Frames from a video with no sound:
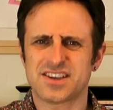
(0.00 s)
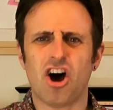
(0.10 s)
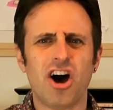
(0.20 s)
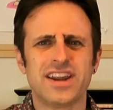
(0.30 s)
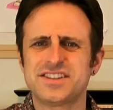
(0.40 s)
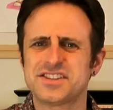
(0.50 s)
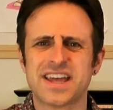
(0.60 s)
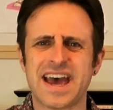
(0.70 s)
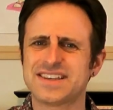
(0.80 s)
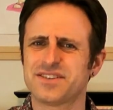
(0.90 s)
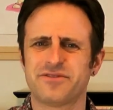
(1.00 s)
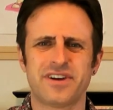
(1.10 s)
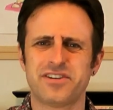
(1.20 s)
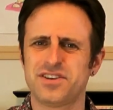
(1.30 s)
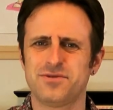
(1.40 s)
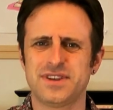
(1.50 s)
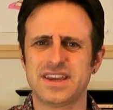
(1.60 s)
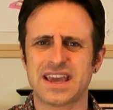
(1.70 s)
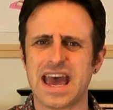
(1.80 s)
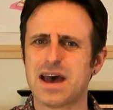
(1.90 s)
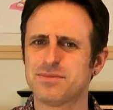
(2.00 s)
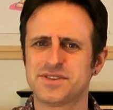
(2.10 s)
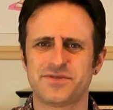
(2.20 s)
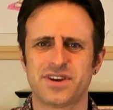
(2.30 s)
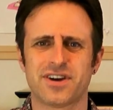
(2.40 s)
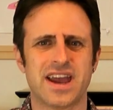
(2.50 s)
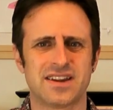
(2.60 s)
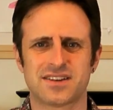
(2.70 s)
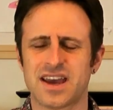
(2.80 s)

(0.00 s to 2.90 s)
odd. It just has a very unique atmosphere and